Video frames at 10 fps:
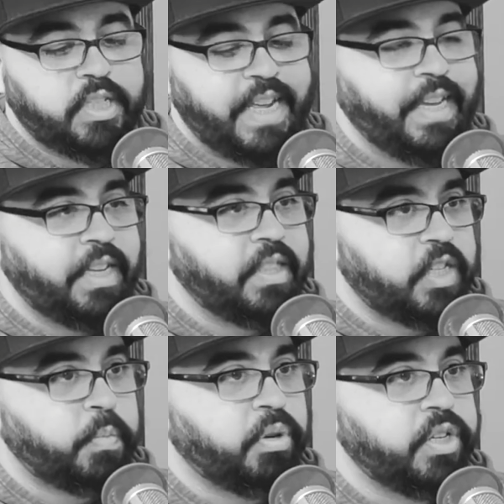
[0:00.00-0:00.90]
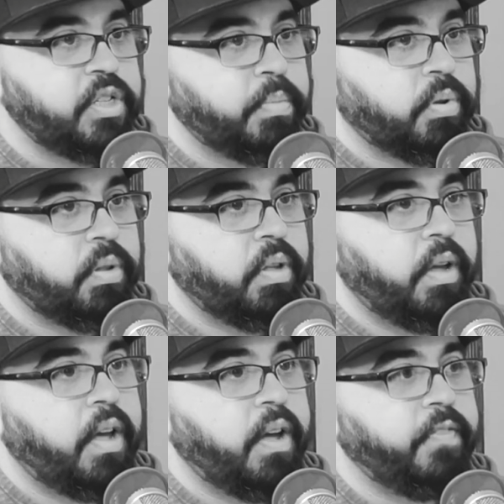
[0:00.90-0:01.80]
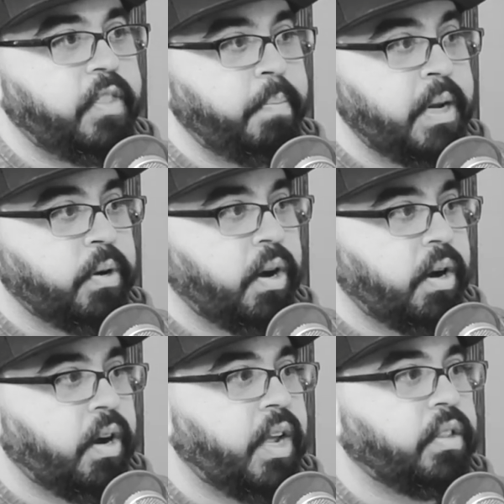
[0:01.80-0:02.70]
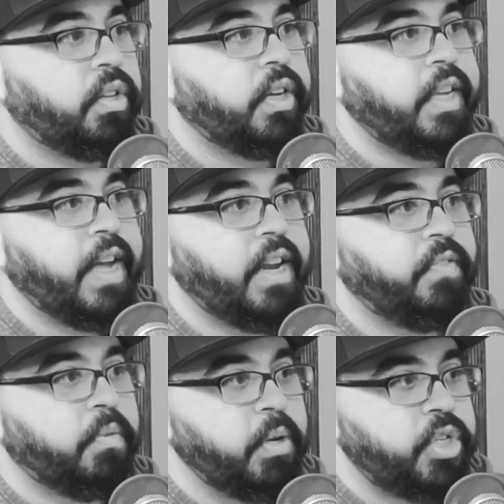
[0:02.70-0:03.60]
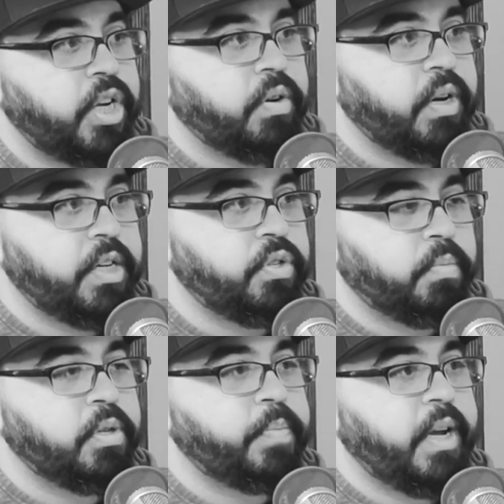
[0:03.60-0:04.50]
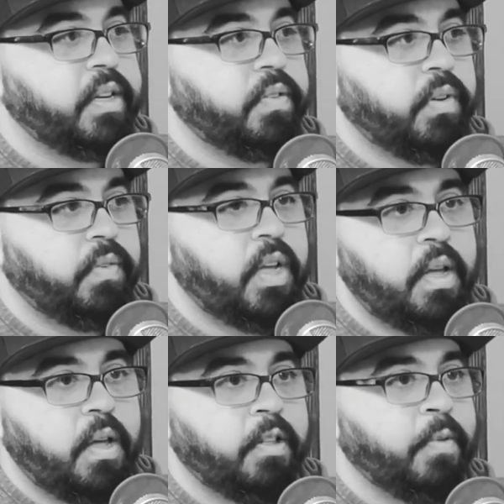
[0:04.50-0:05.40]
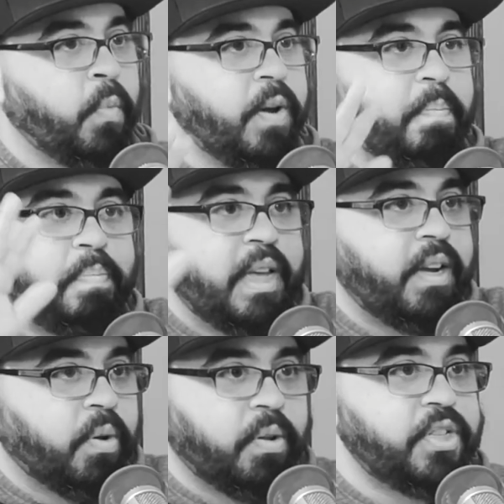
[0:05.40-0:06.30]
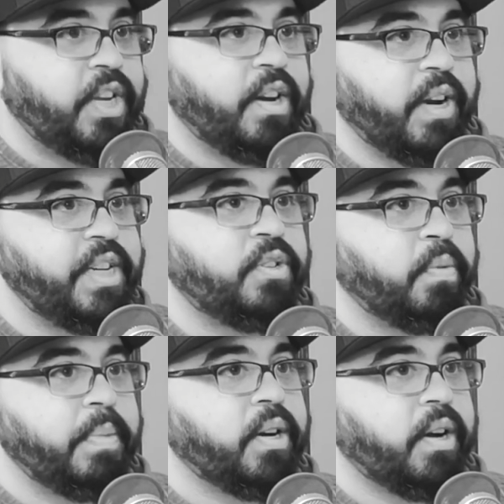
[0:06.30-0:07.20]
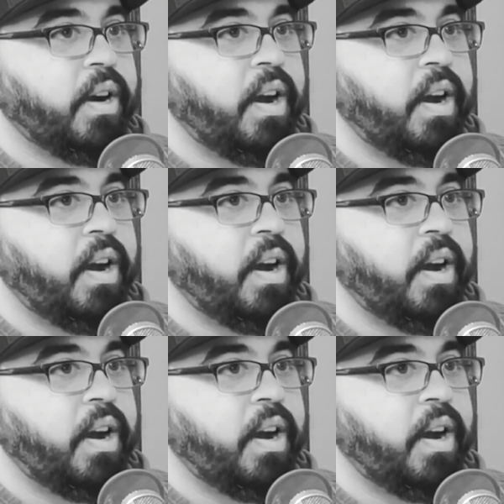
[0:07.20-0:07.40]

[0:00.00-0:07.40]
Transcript: taking this principle of the mirror and looking at it from a generational perspective of one big old generational mirror,